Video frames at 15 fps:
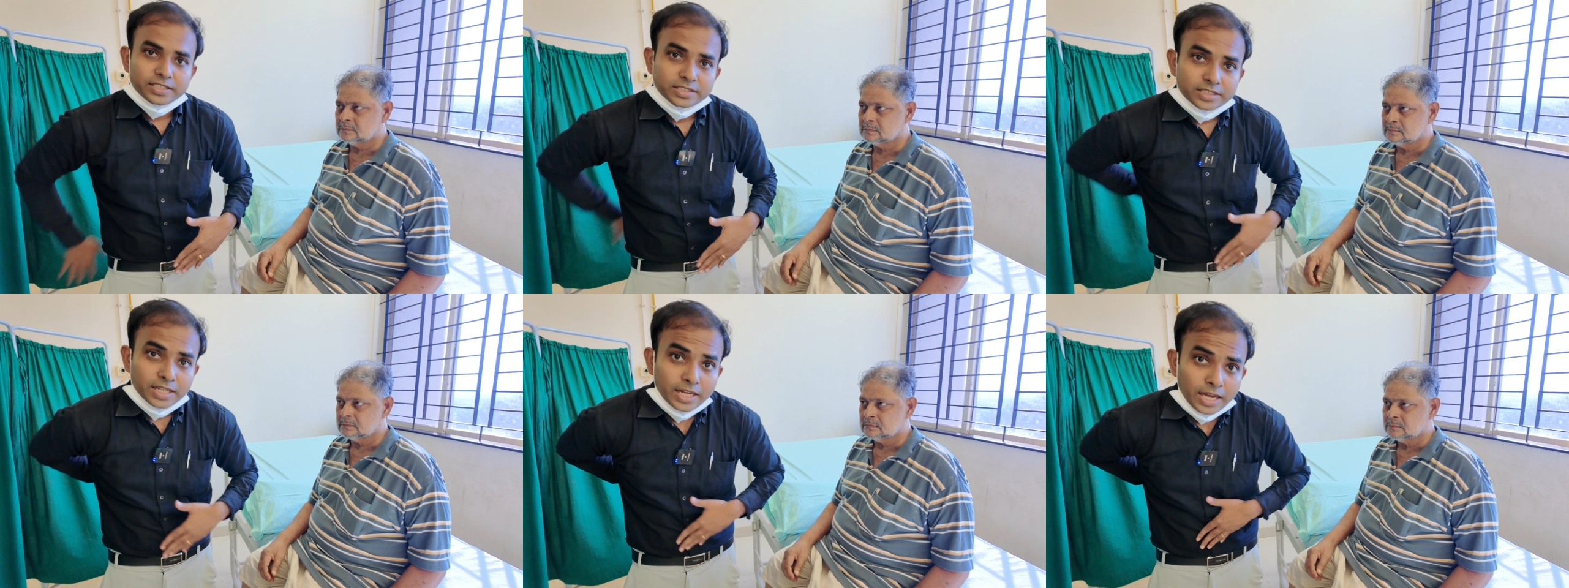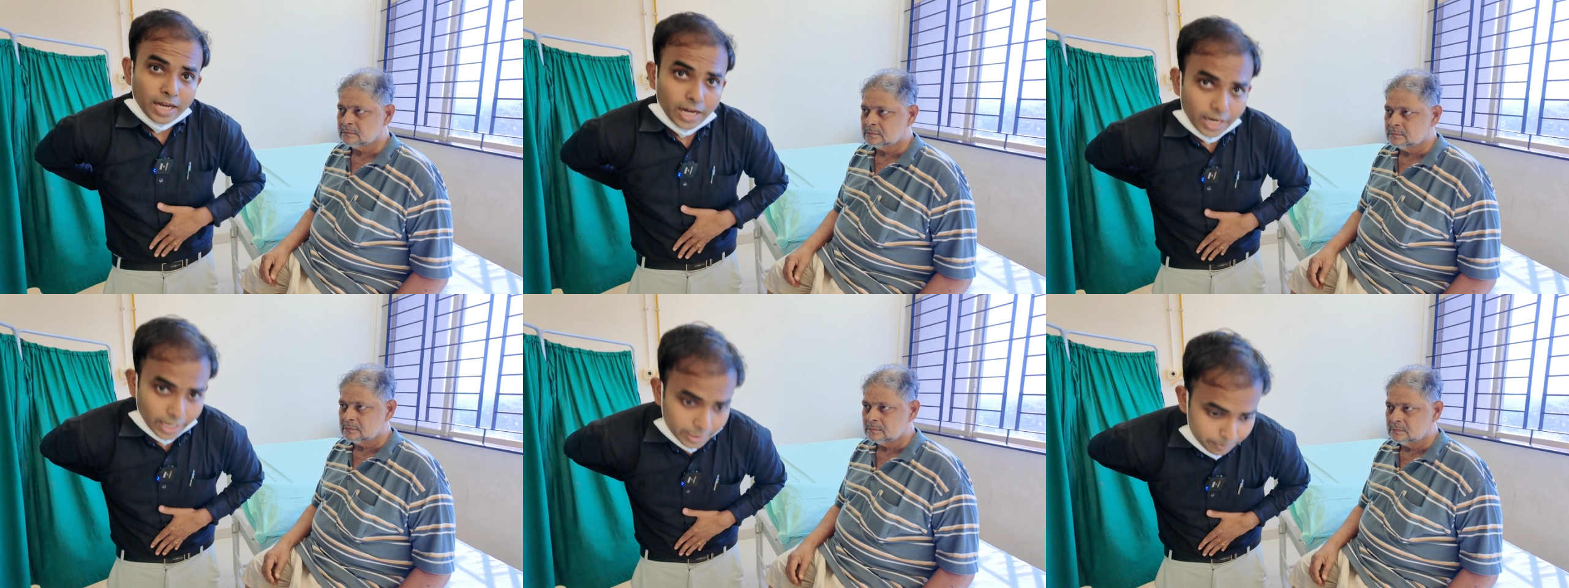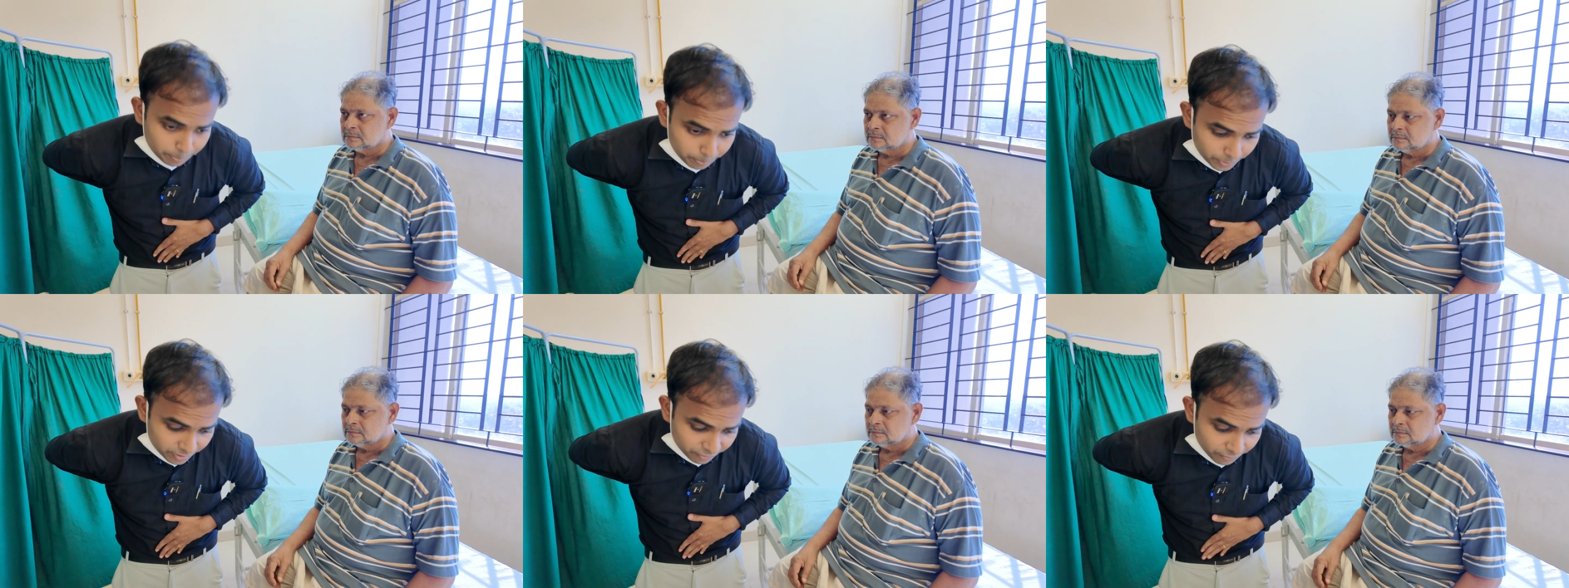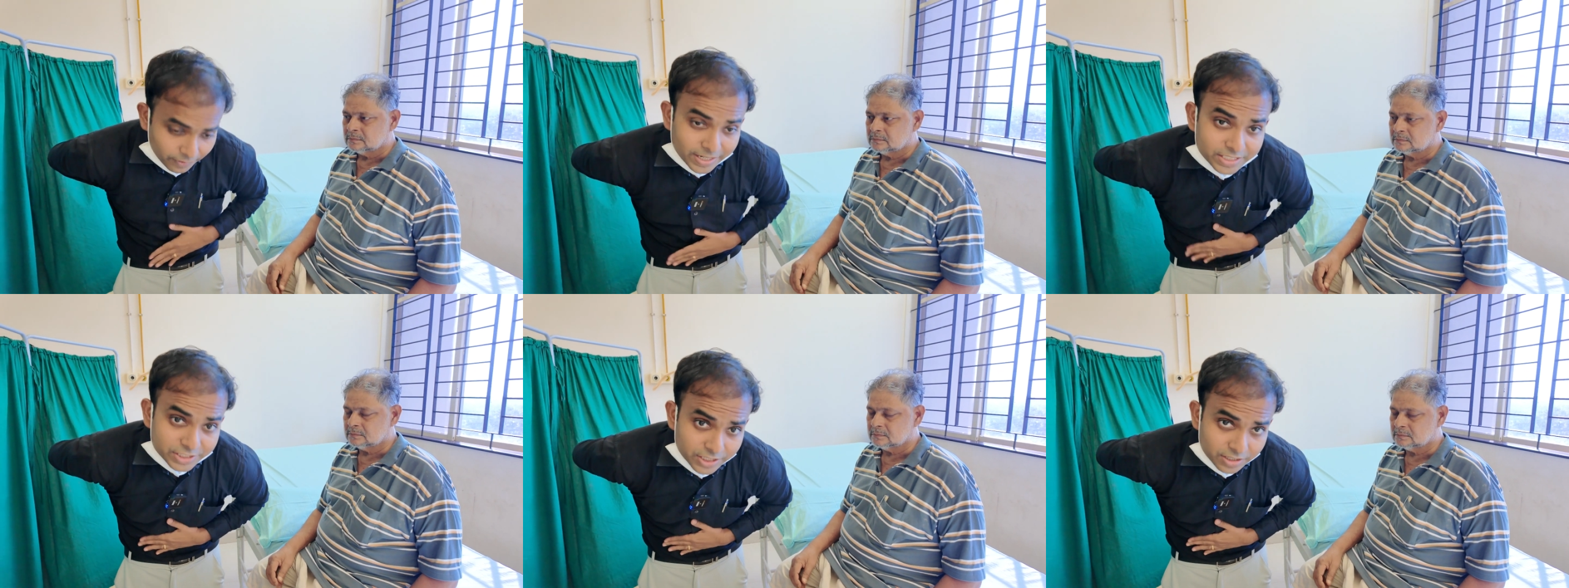Speaker 1: is
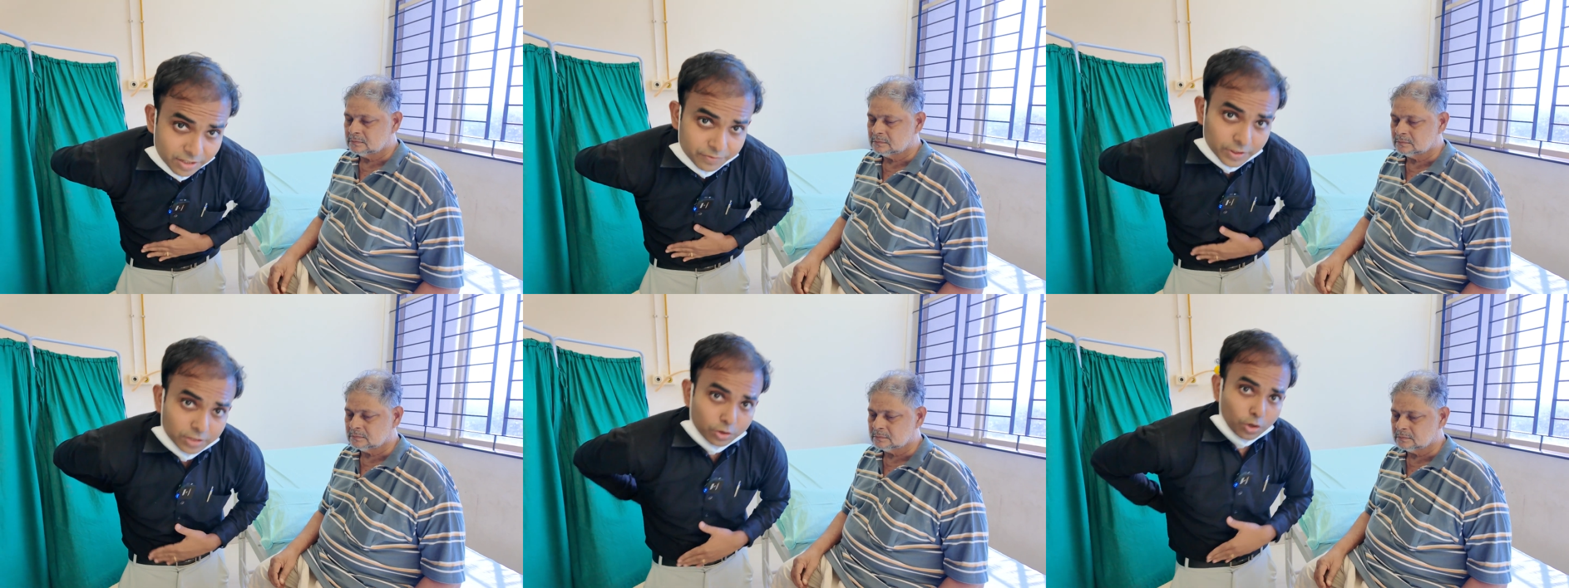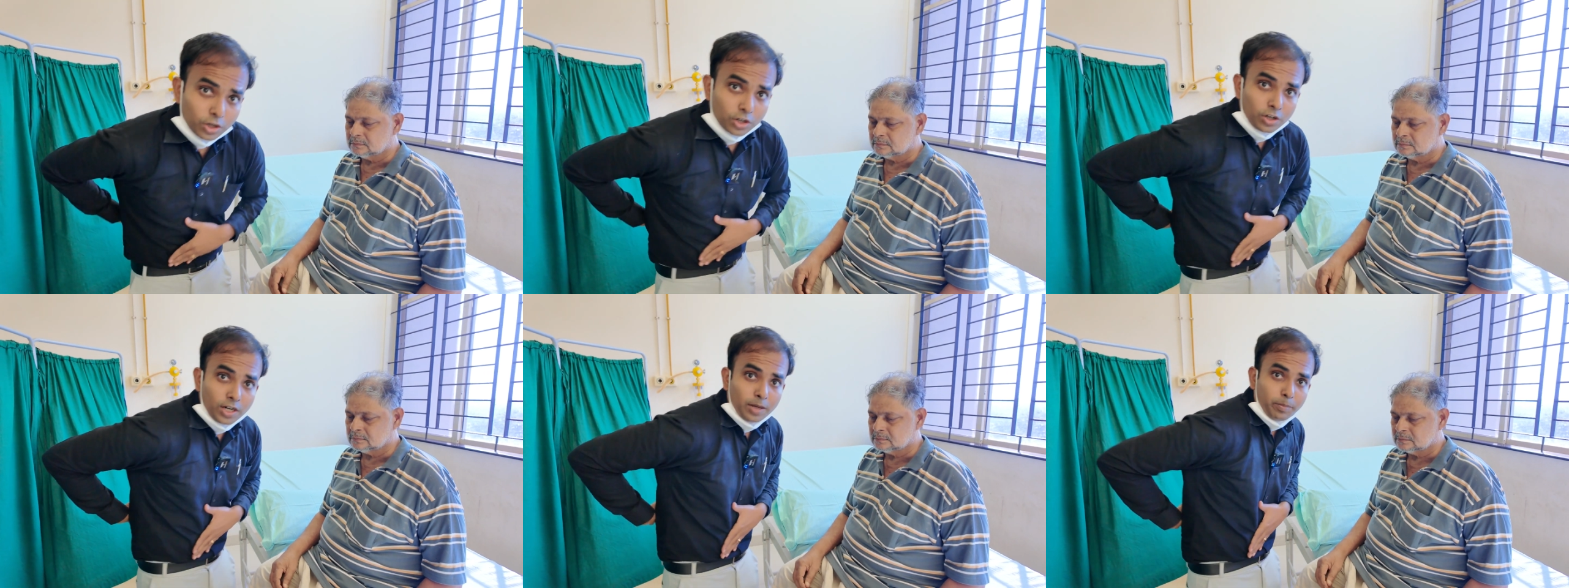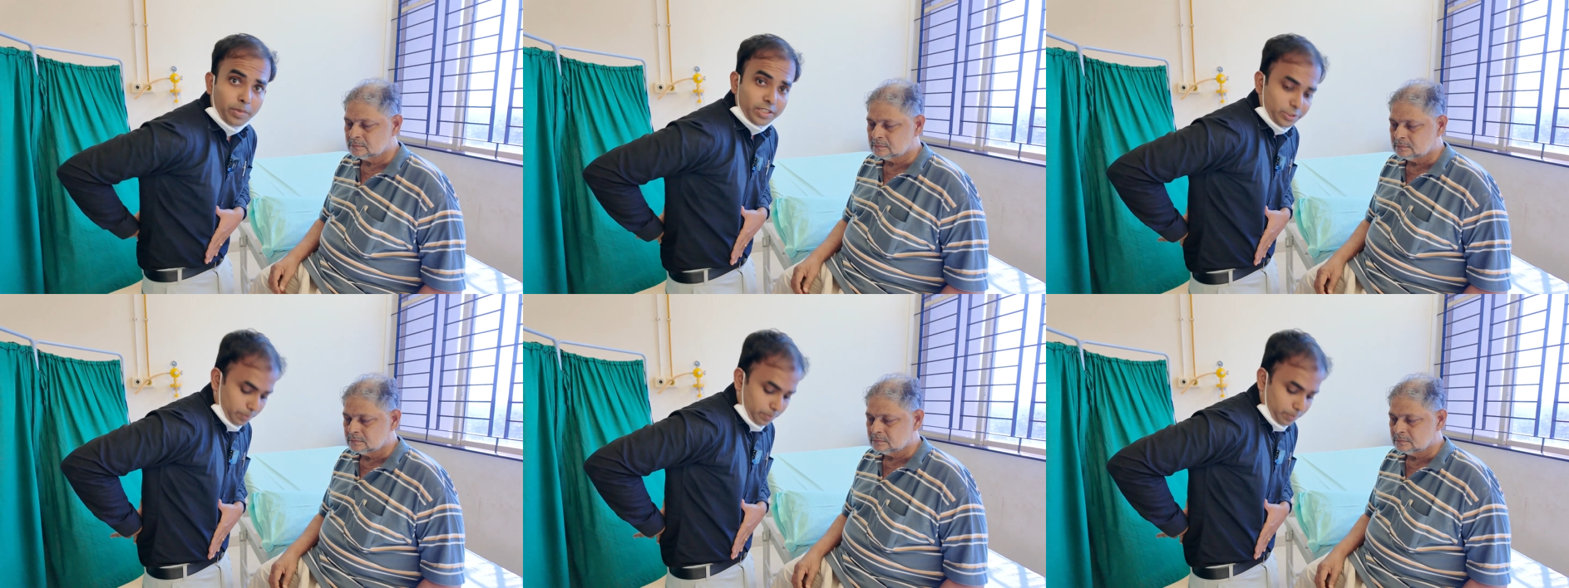hyperflexion of the thoracolumbar